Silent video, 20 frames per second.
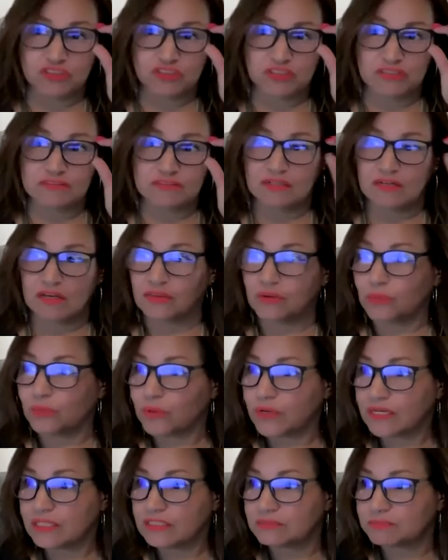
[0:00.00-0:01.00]
is another
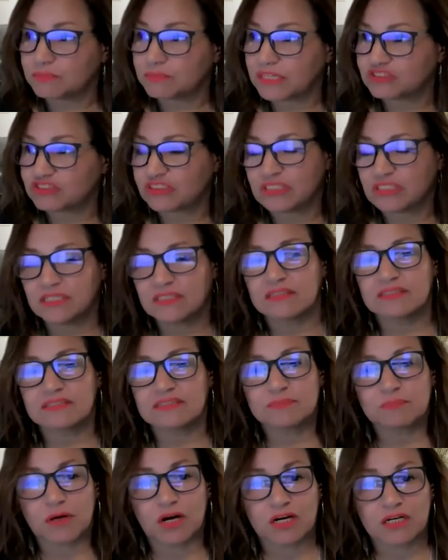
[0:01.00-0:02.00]
way, especially in this
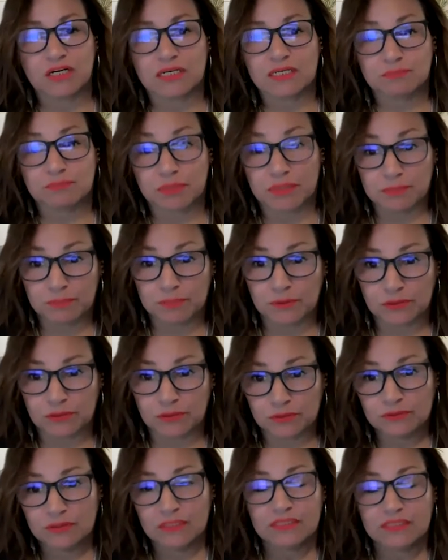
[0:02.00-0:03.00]
market,
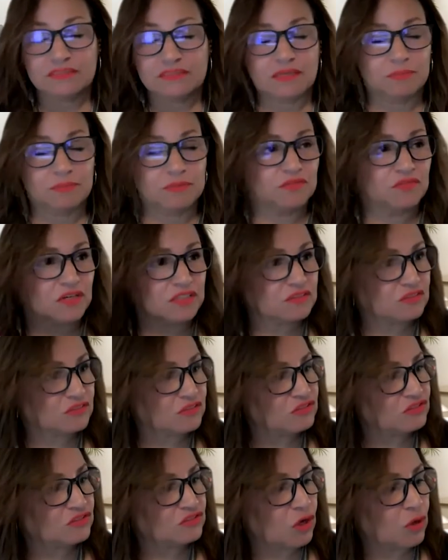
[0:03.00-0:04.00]
people, some
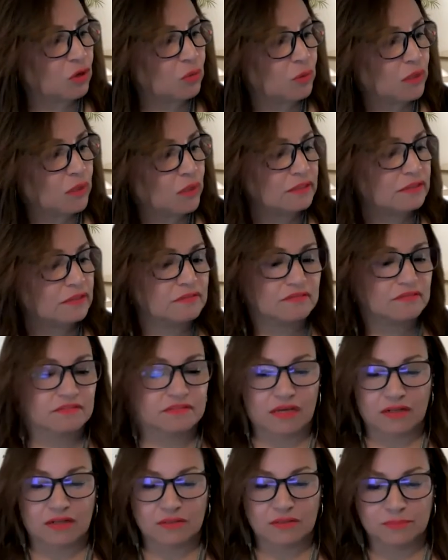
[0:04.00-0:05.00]
investors don't want to
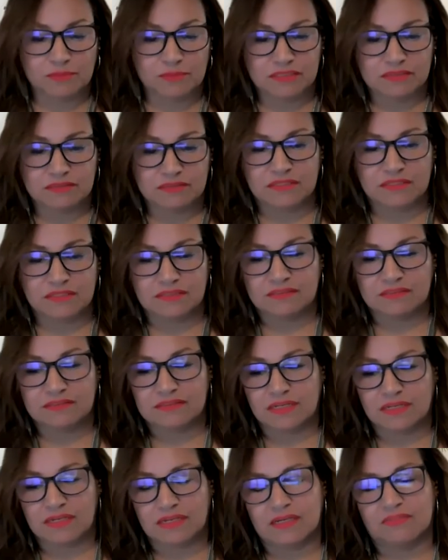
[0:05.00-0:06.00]
sell because they
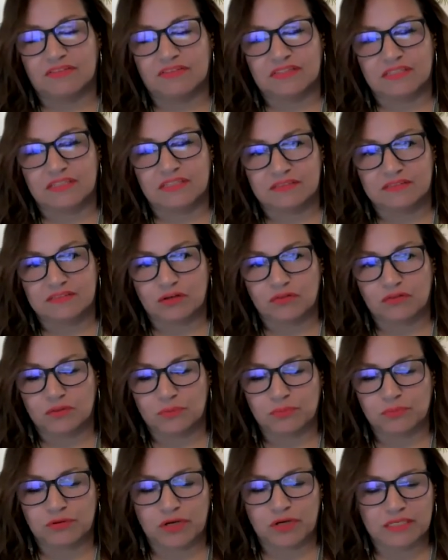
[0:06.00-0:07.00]
say everything is
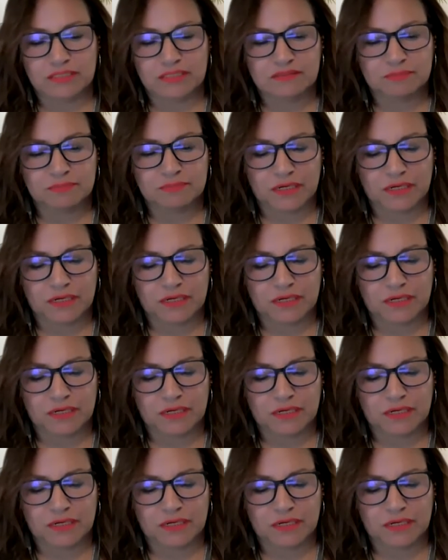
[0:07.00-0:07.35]
overpriced.